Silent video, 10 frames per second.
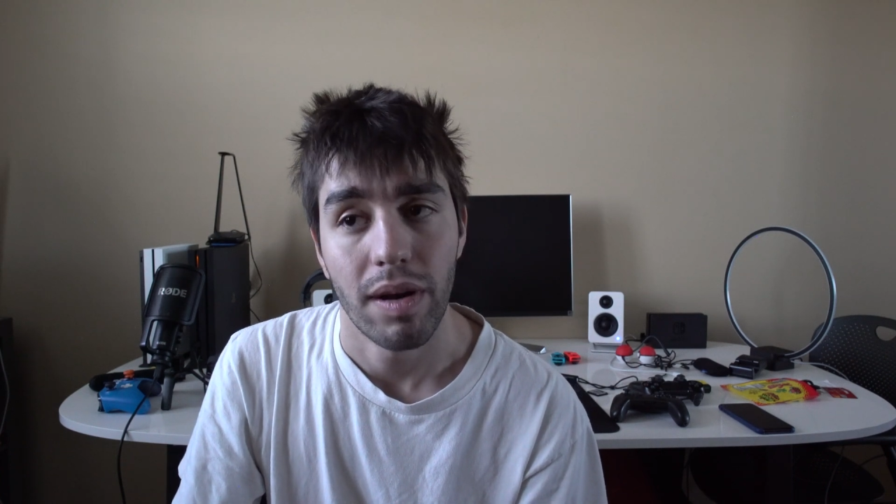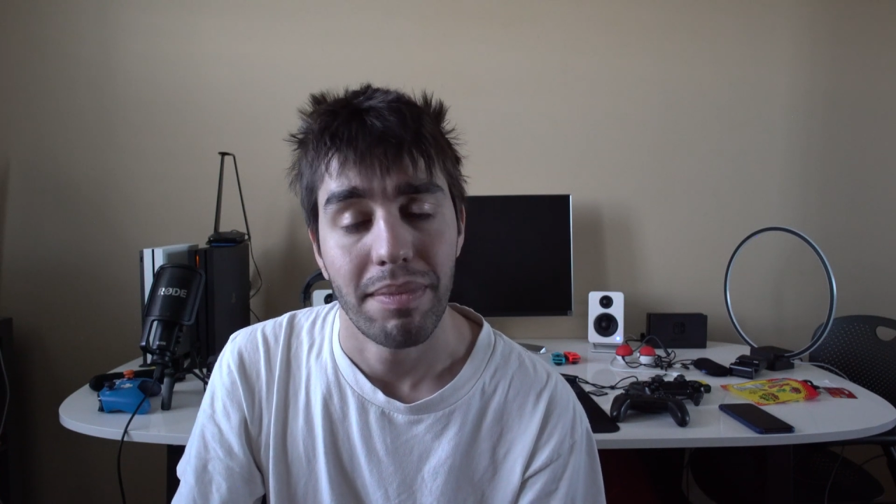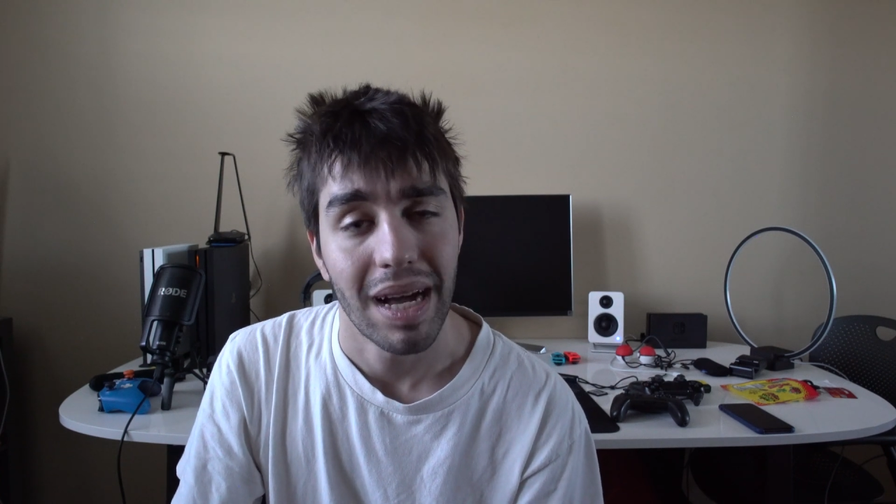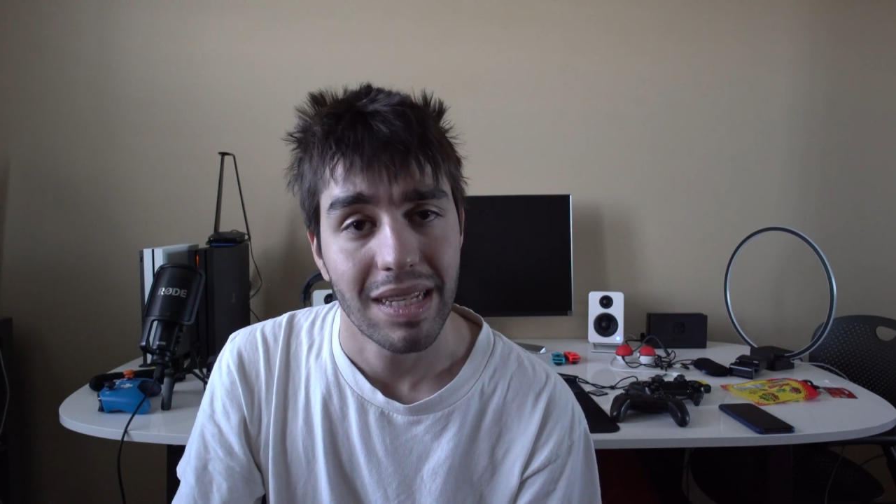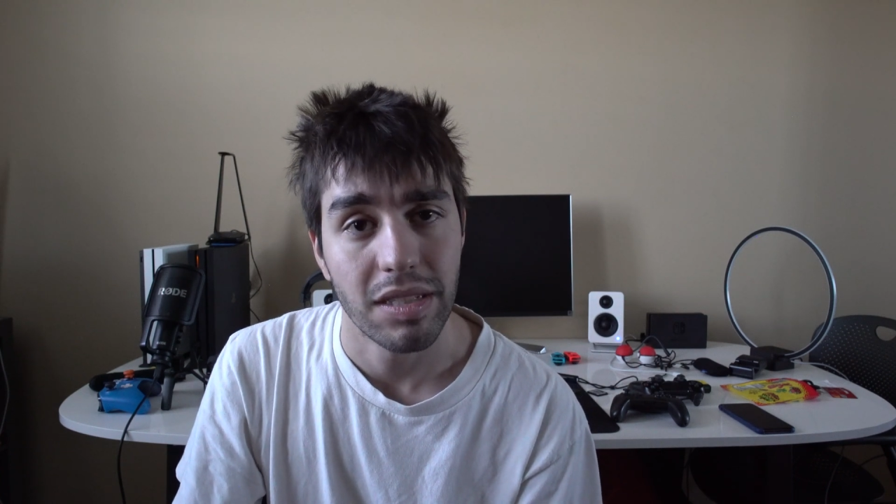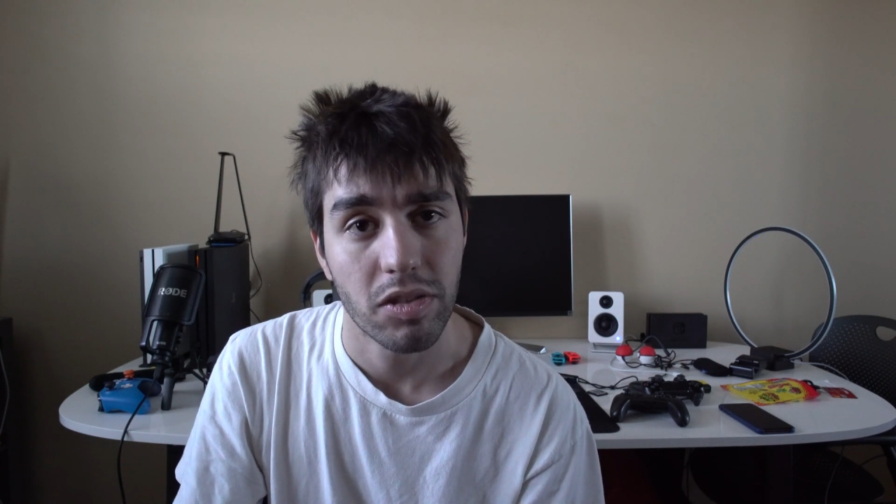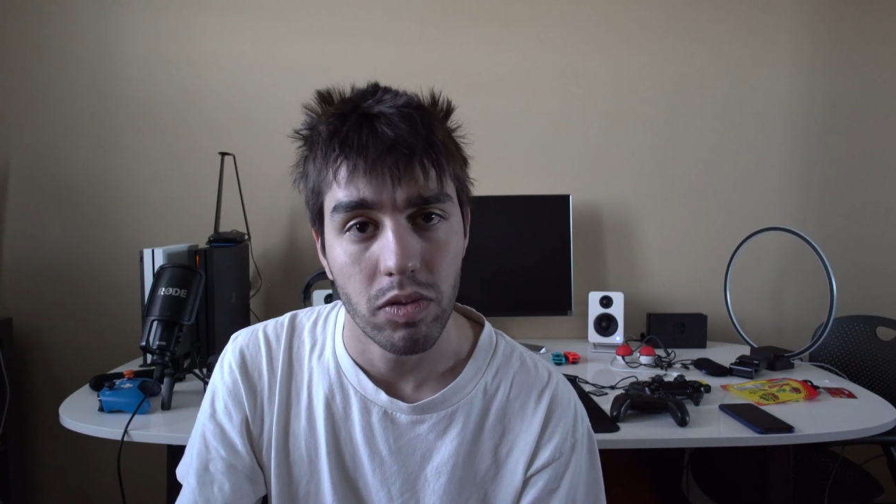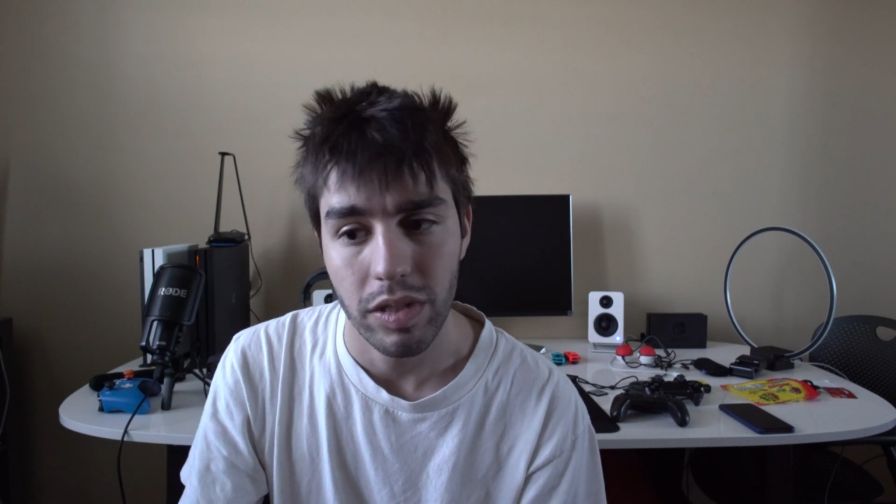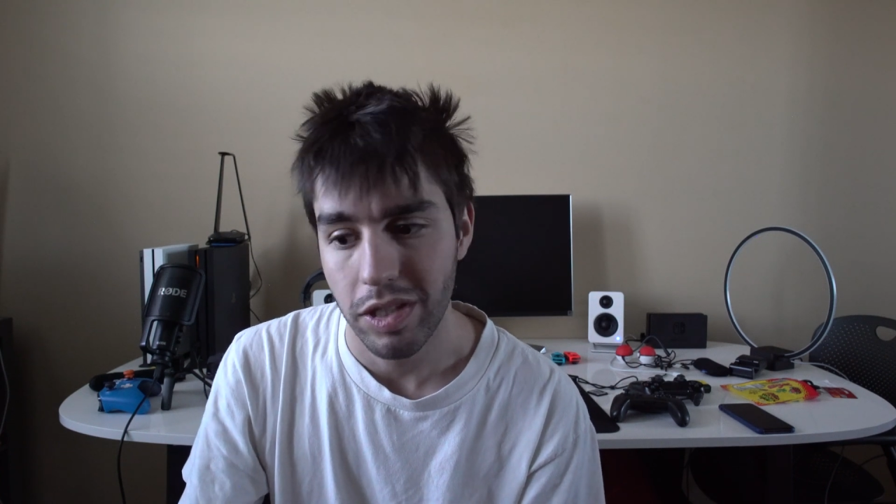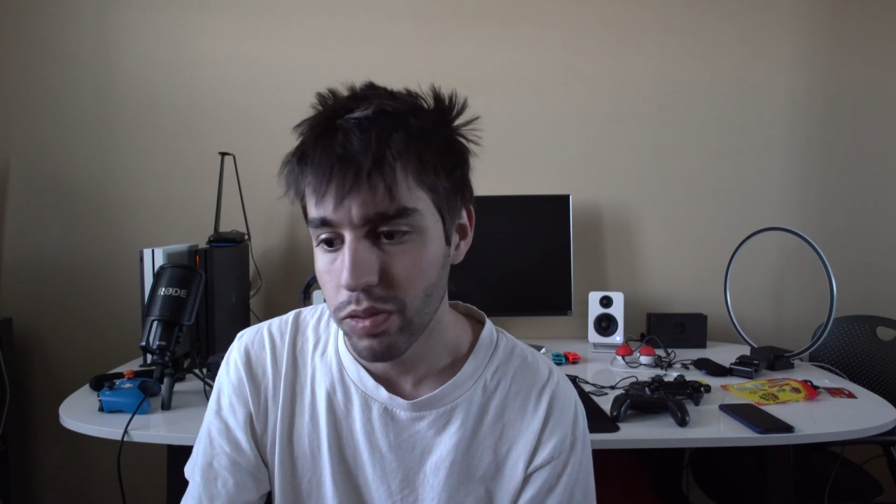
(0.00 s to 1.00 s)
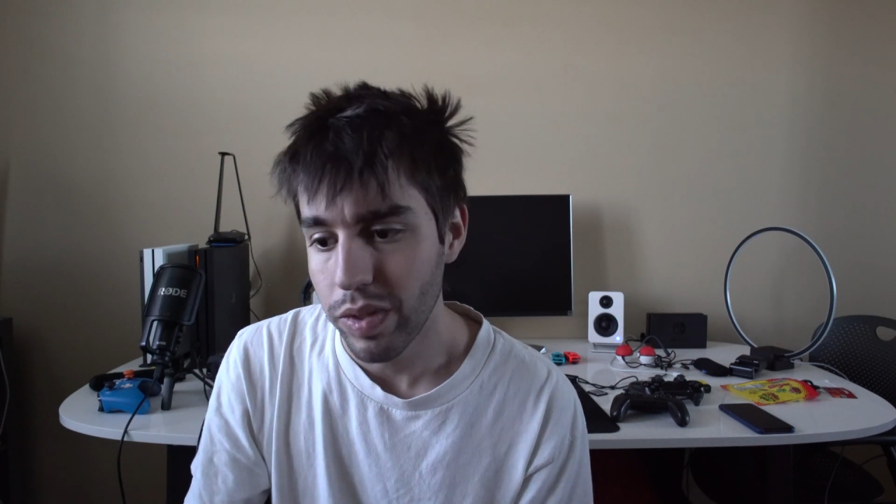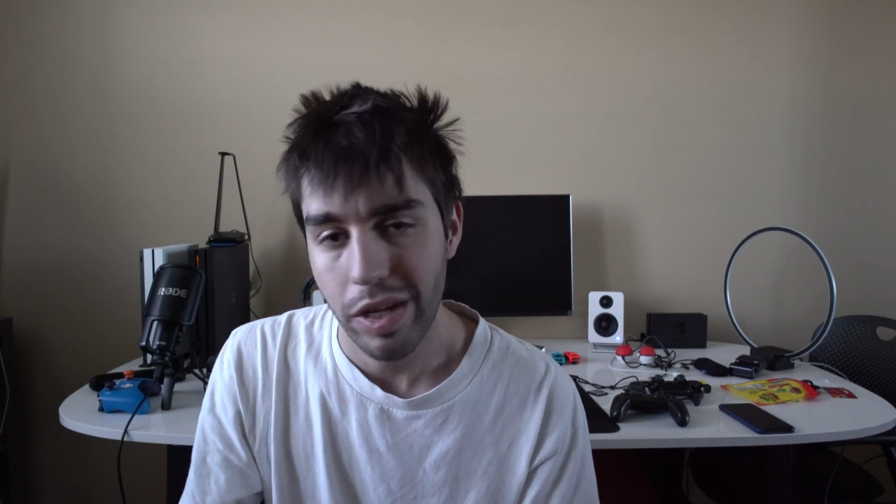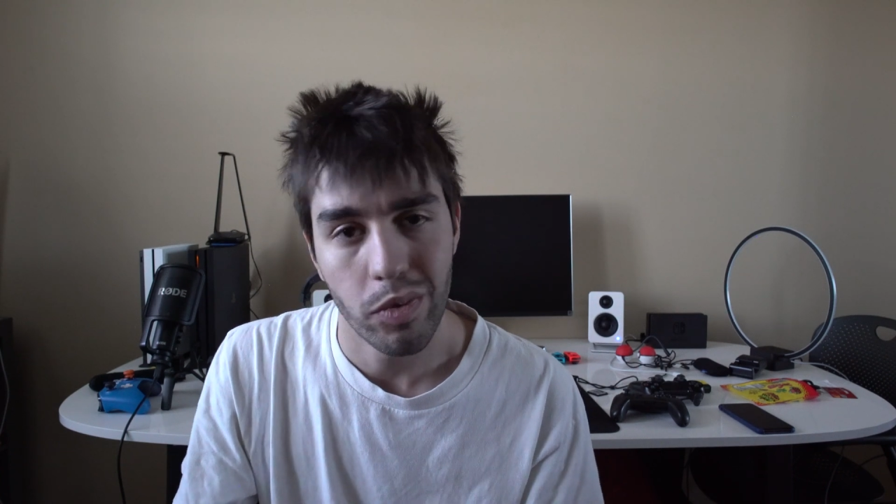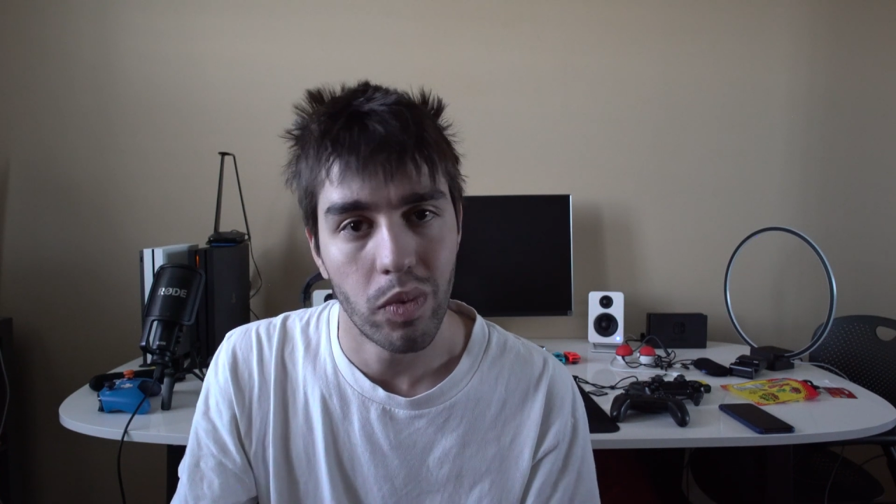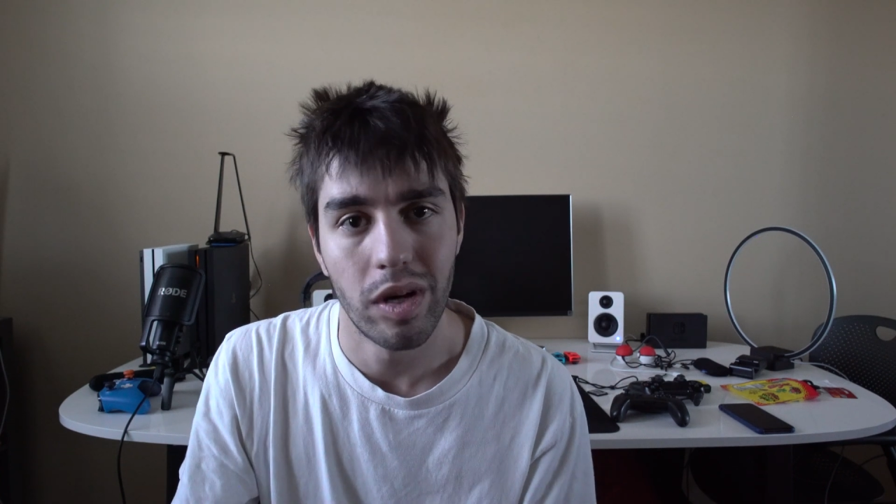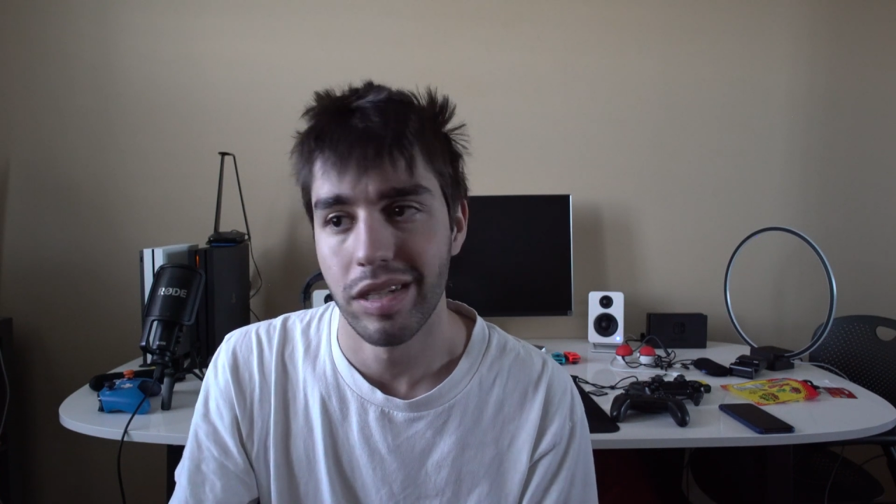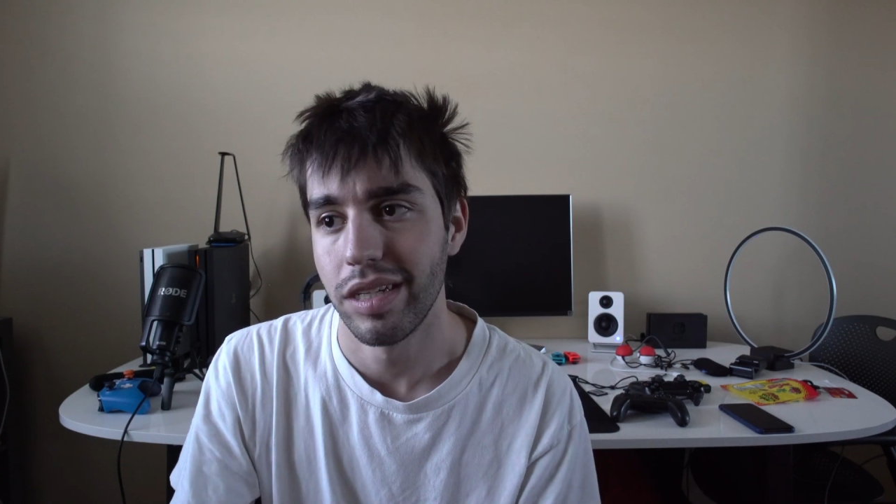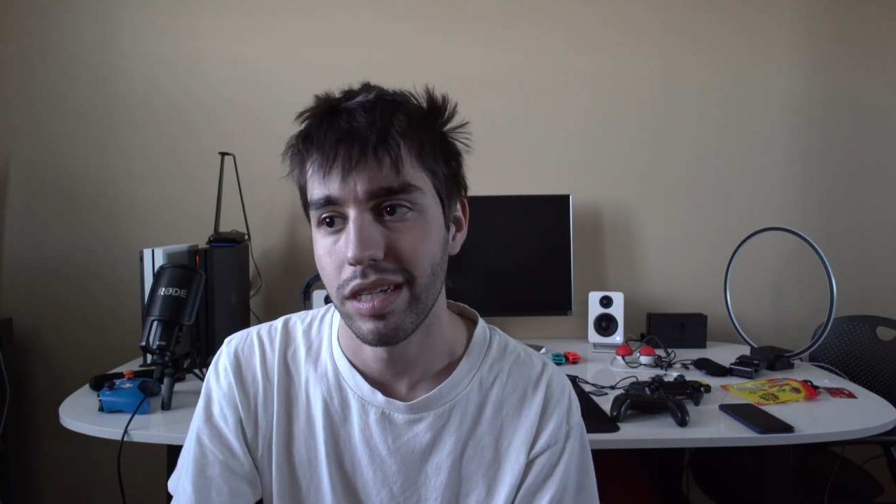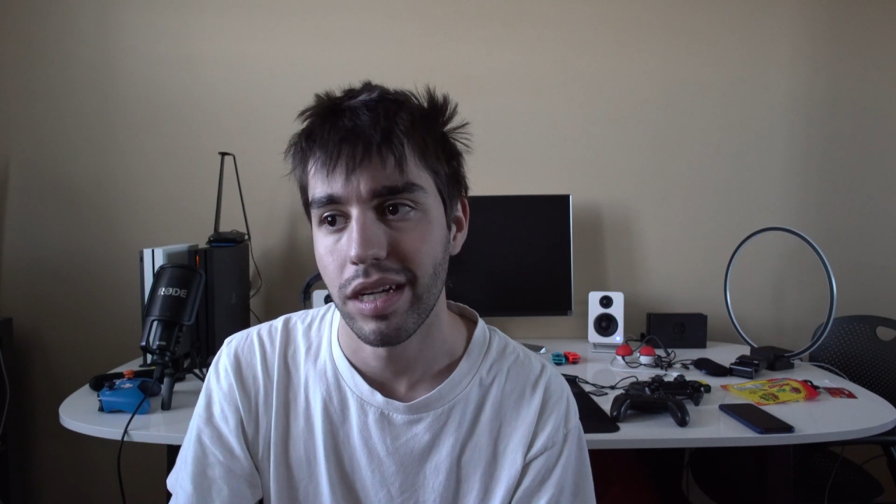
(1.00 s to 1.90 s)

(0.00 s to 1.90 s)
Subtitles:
I'm back in school. It's week 1.